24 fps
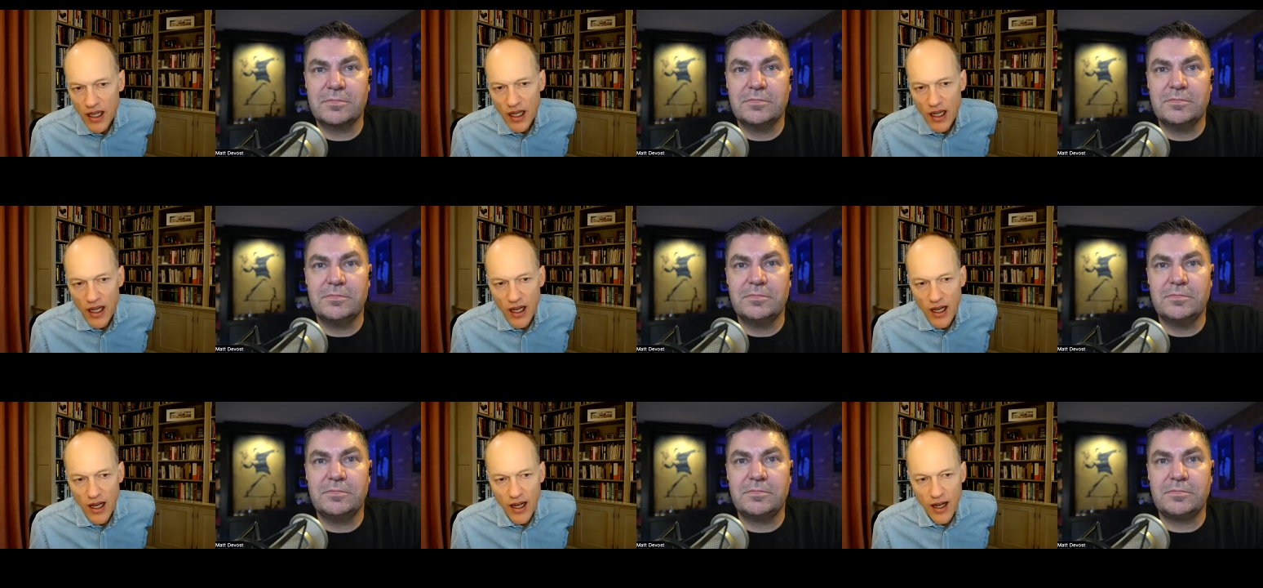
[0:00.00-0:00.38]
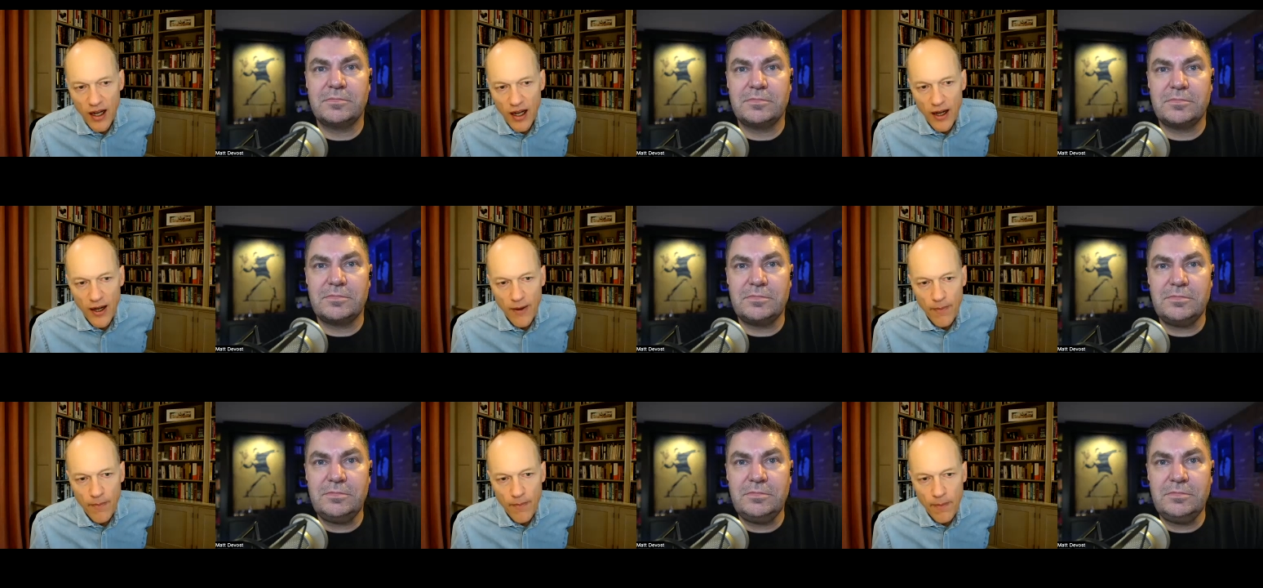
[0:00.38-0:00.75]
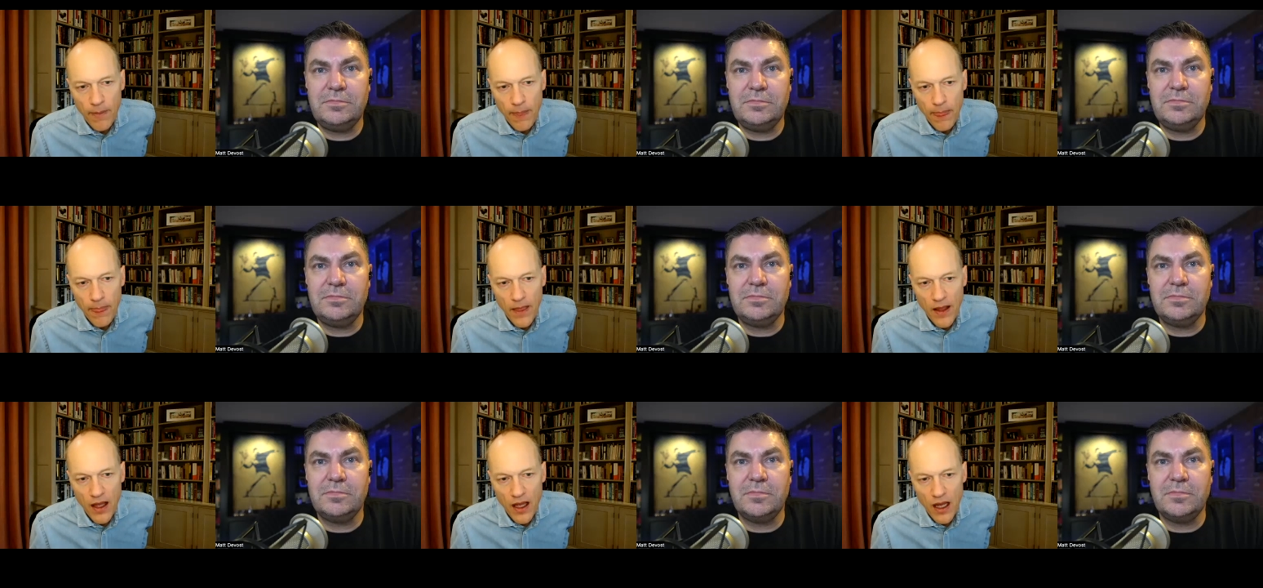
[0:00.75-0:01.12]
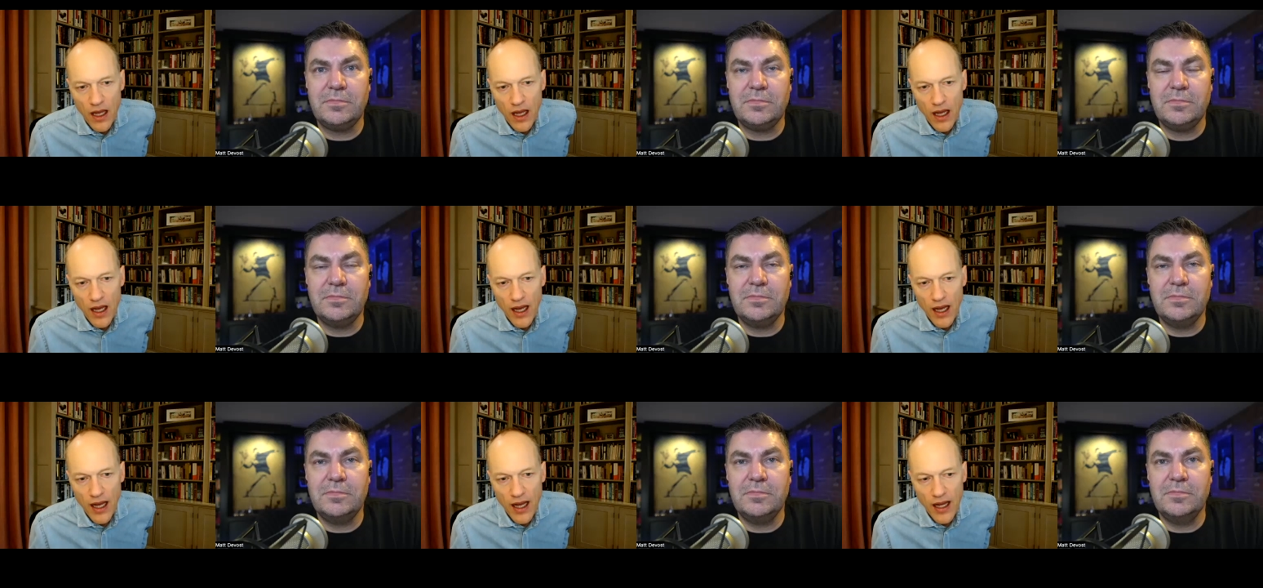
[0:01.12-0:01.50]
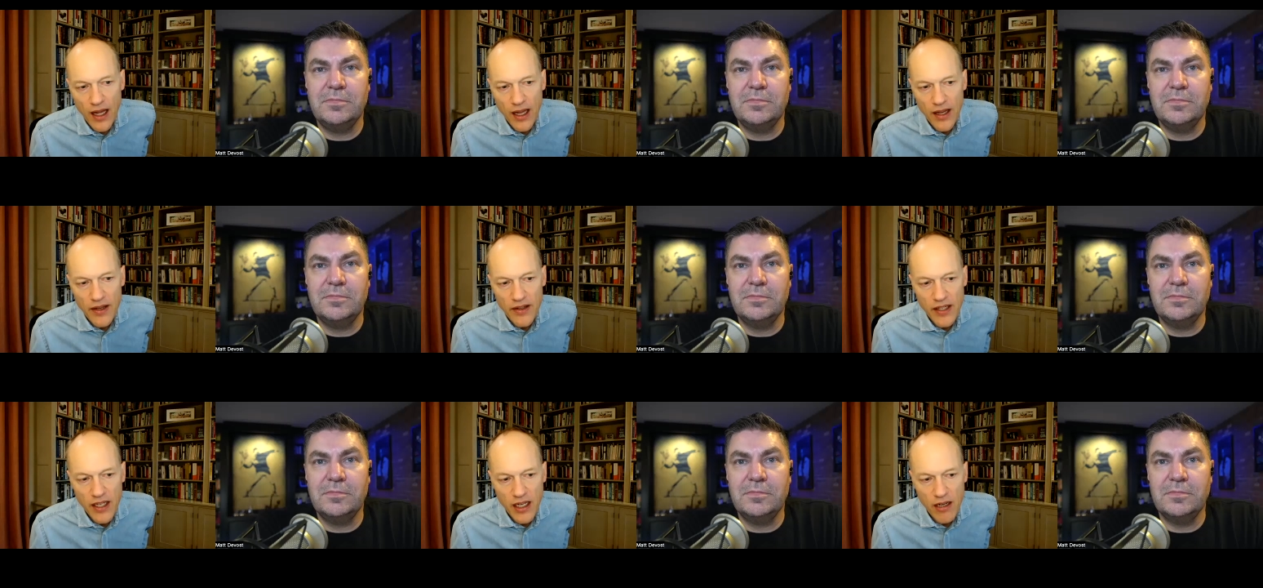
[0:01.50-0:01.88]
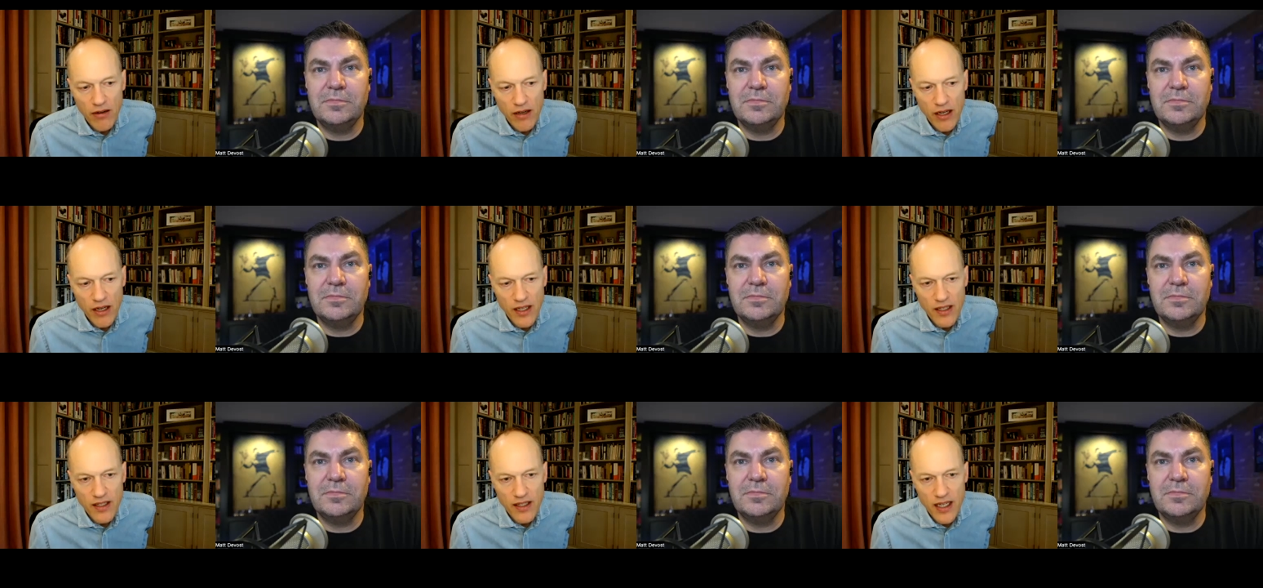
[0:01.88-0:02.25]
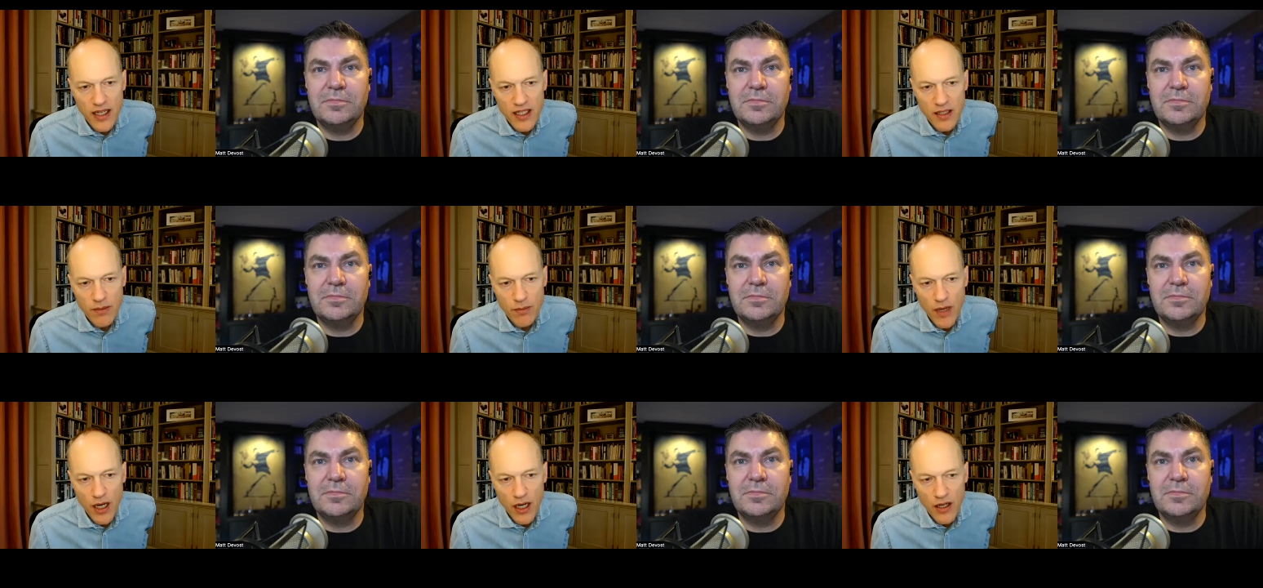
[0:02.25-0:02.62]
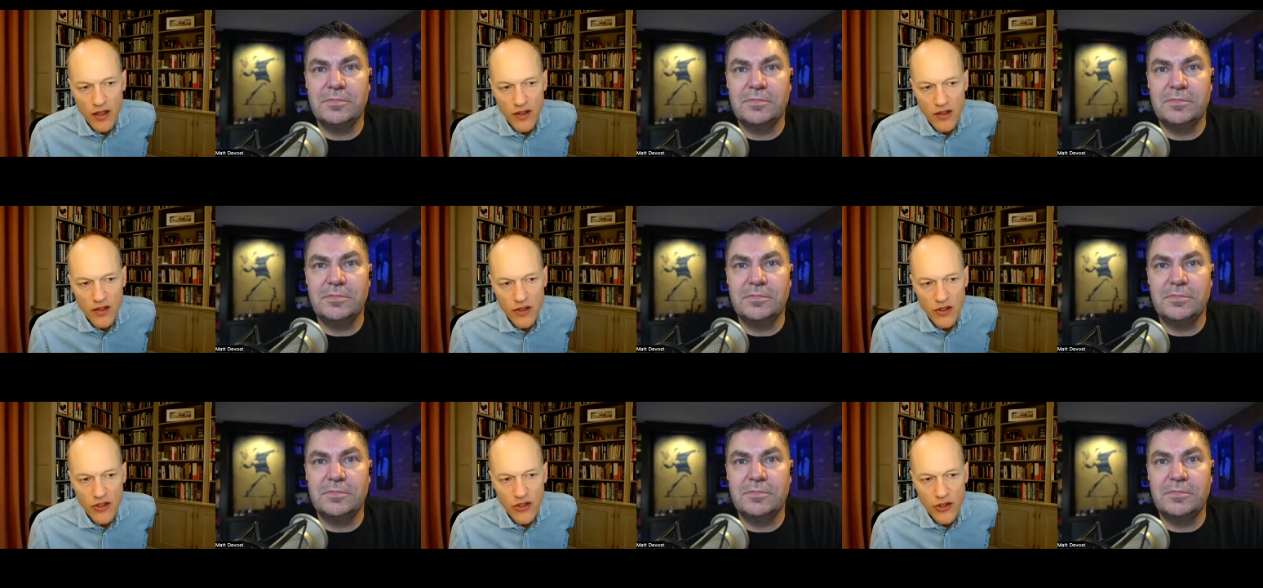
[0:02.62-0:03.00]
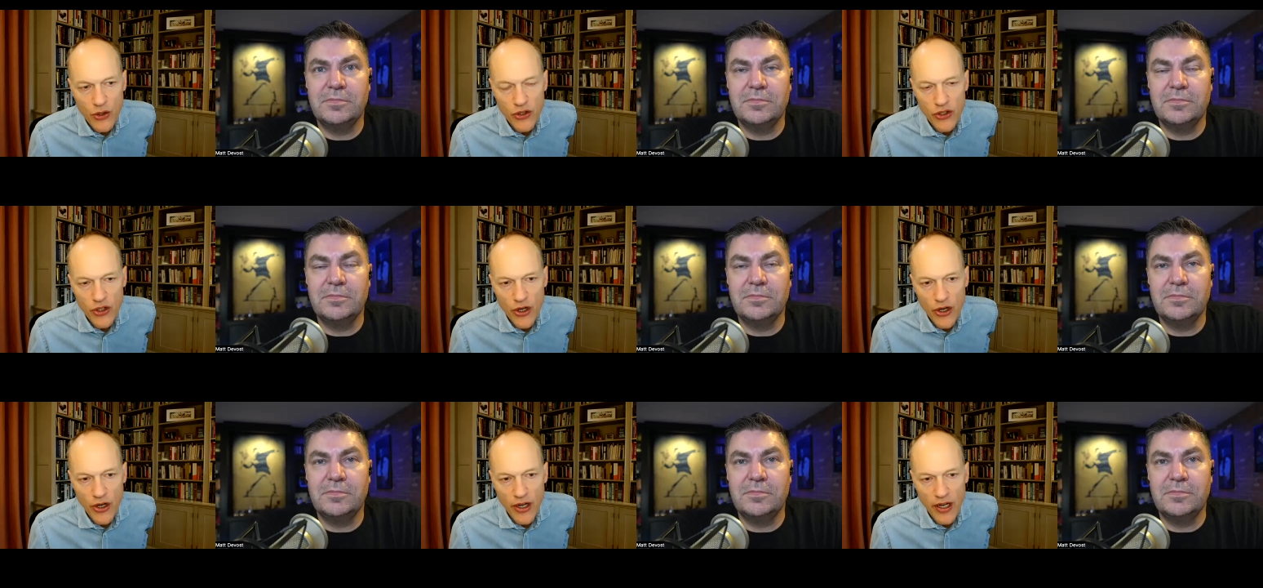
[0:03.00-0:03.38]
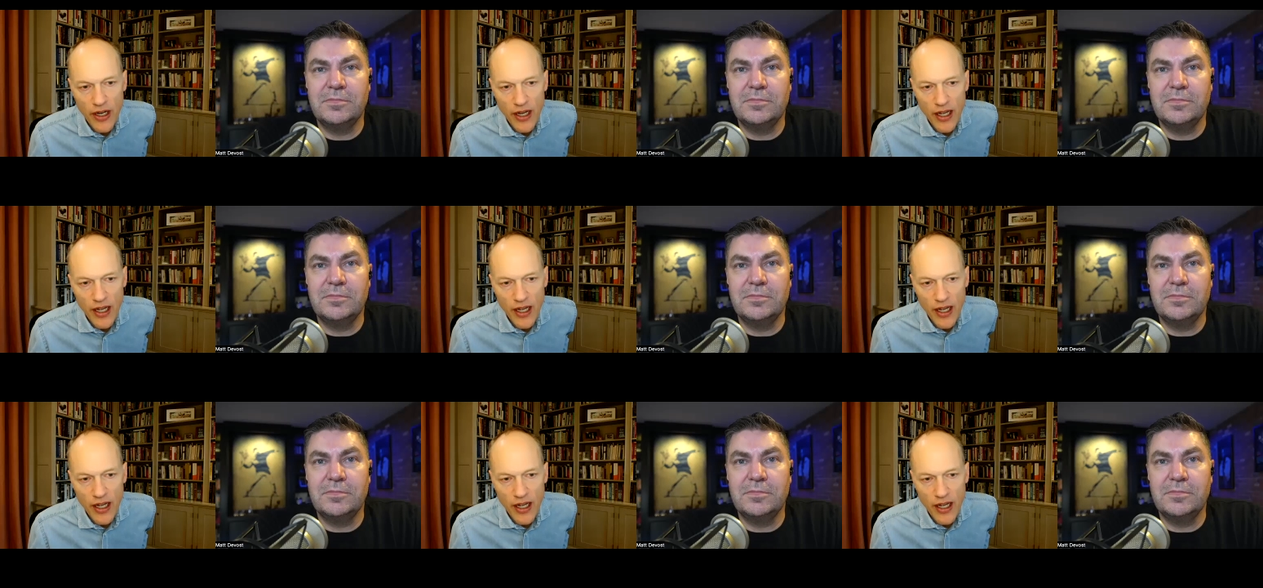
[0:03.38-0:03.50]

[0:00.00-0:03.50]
Speaker 1: Um, and here he is, yes, Marcus du Sautoy.